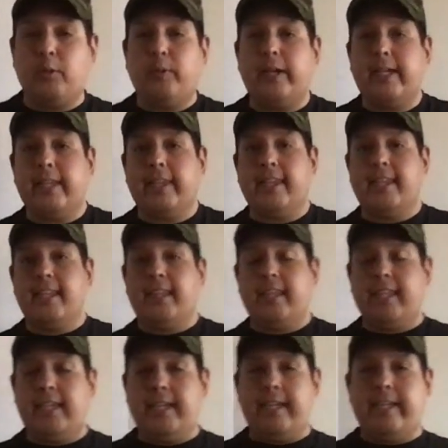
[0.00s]
with
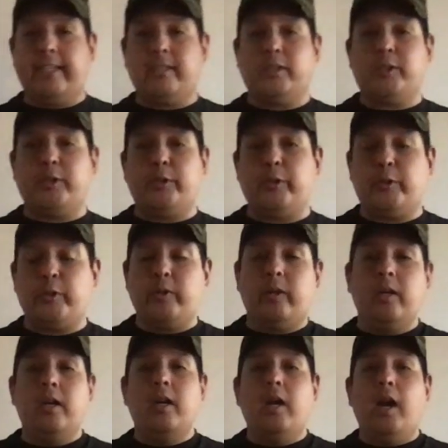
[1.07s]
these two
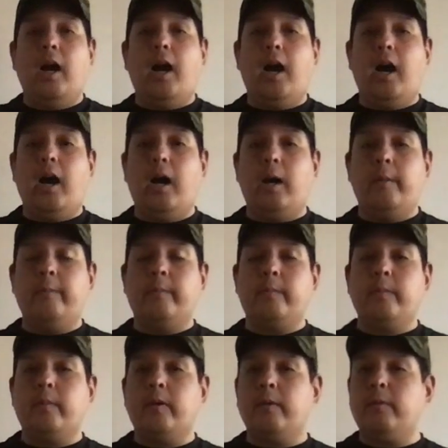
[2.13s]

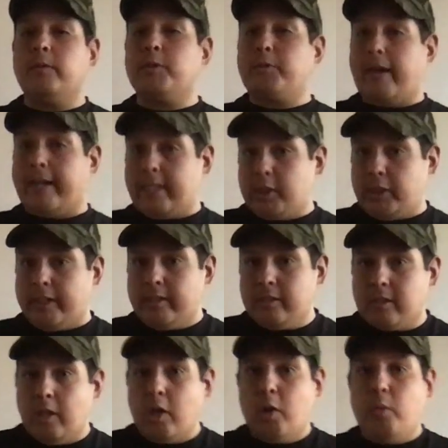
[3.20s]
strategies,
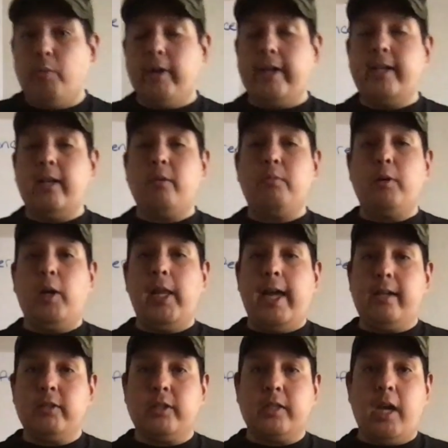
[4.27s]
we're going to roll
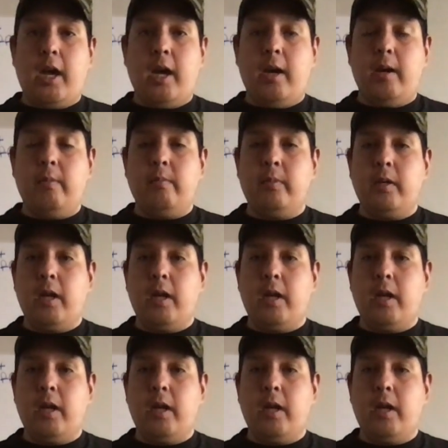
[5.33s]
out some